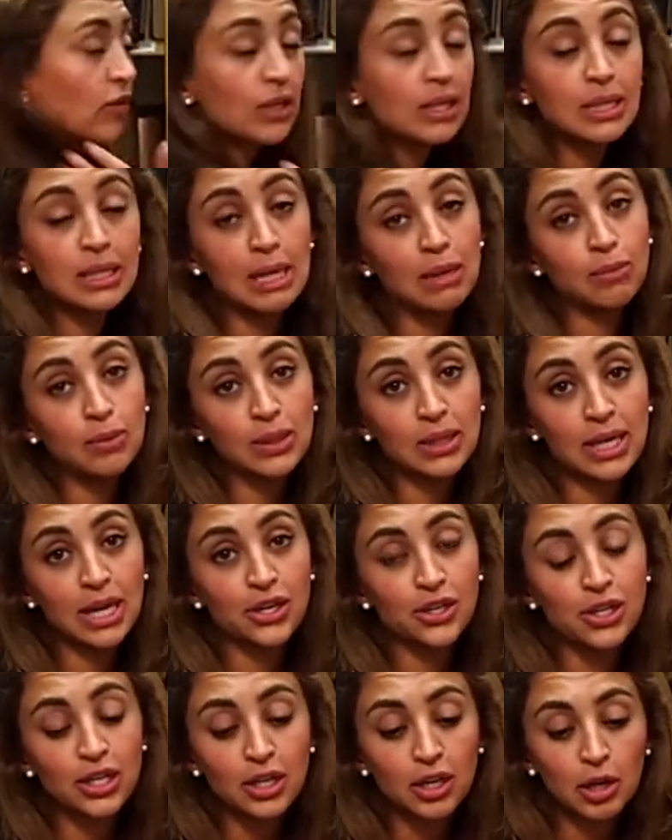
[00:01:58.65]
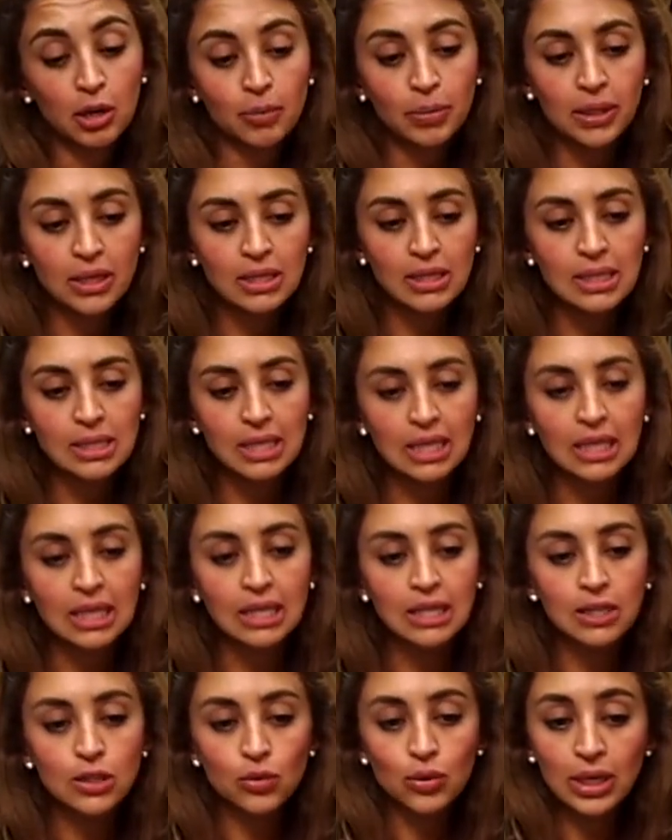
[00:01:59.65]
examples, actually, Kira, because in
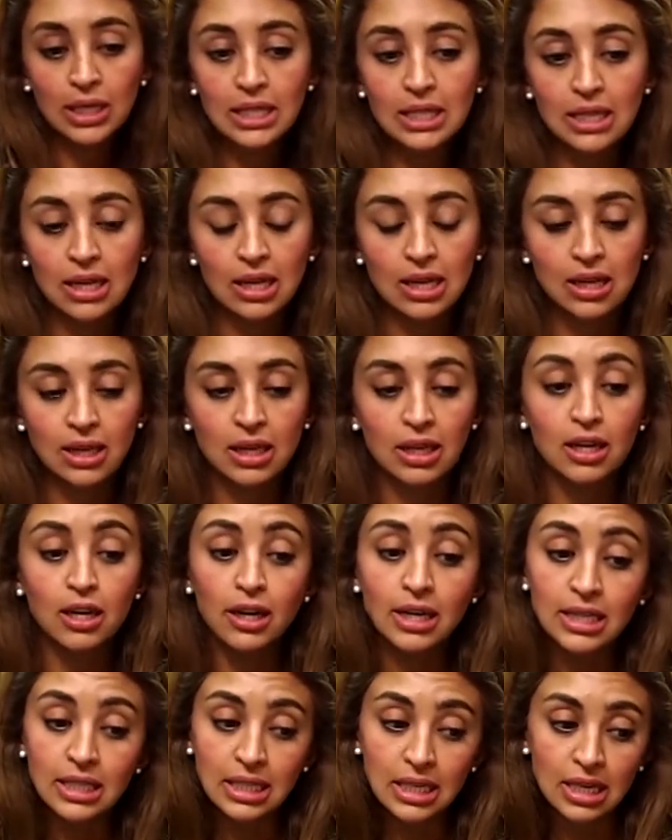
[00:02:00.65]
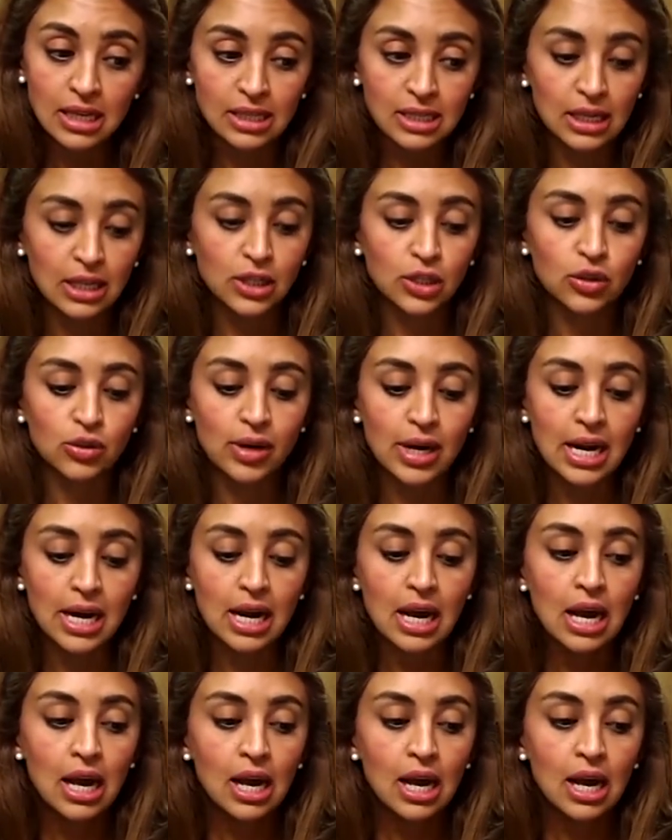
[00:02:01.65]
the 20th and 19th century,